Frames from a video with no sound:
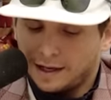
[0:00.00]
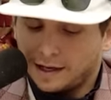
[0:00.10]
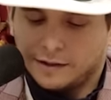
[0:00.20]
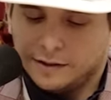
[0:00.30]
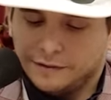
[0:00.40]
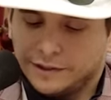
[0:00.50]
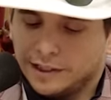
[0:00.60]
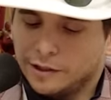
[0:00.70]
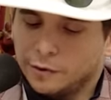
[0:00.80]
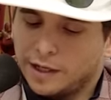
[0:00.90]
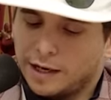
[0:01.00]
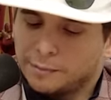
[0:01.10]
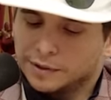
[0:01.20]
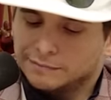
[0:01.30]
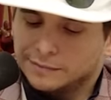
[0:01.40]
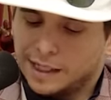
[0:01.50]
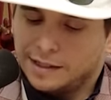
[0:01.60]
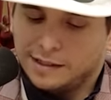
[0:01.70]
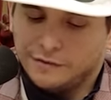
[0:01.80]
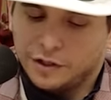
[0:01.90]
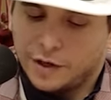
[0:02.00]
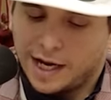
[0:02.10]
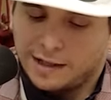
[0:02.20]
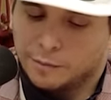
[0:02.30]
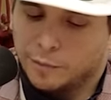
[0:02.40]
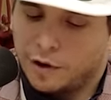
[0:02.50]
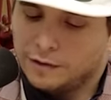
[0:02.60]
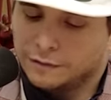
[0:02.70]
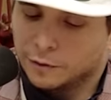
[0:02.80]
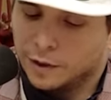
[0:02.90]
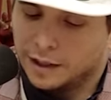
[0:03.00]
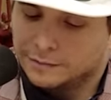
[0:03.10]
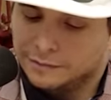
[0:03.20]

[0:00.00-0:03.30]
I couldn't even tell you what happened. I didn't even know I had the ball for a while.